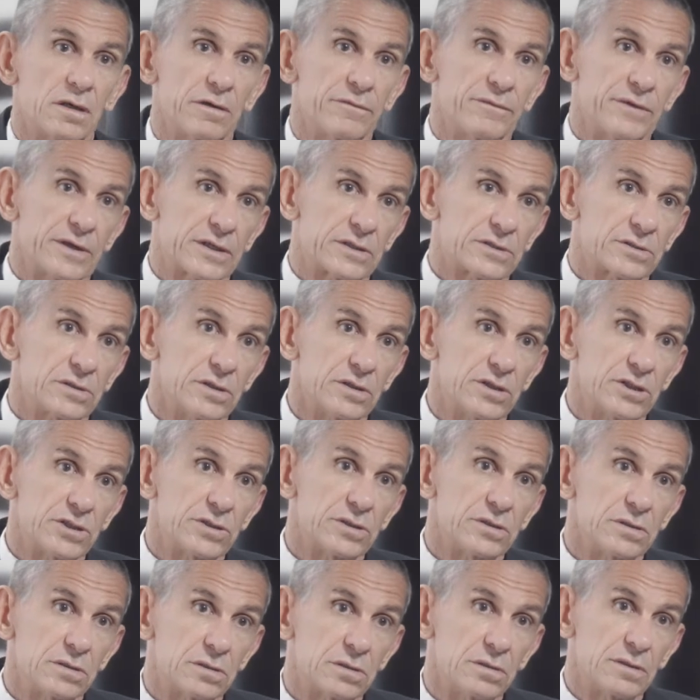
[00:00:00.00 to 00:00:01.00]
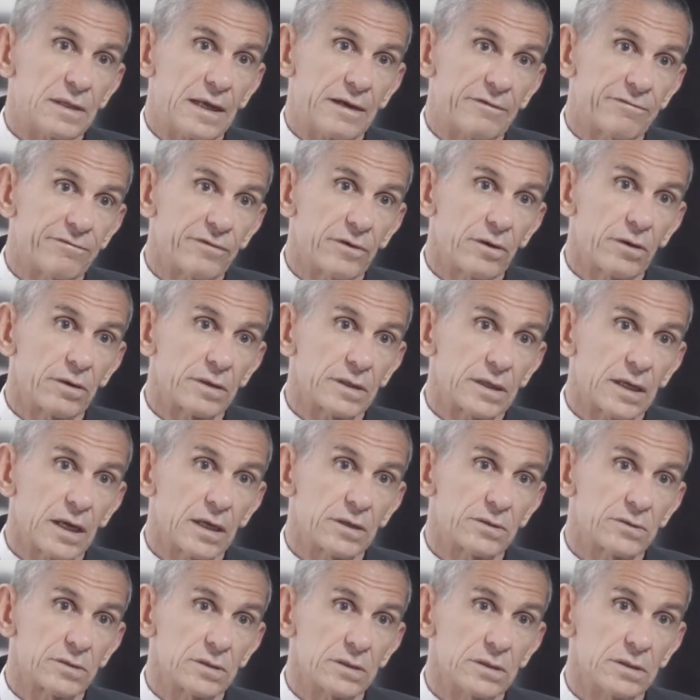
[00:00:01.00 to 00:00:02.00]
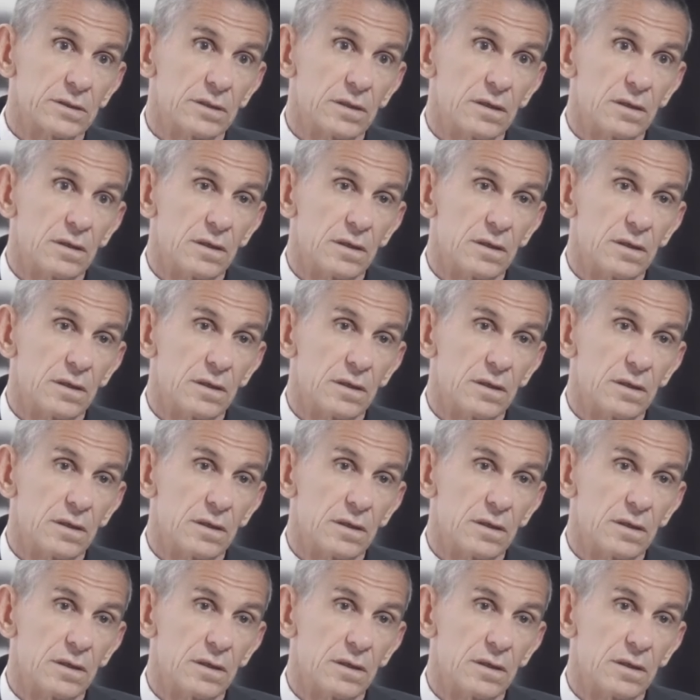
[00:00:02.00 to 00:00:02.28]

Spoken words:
of extradition to that foreign country.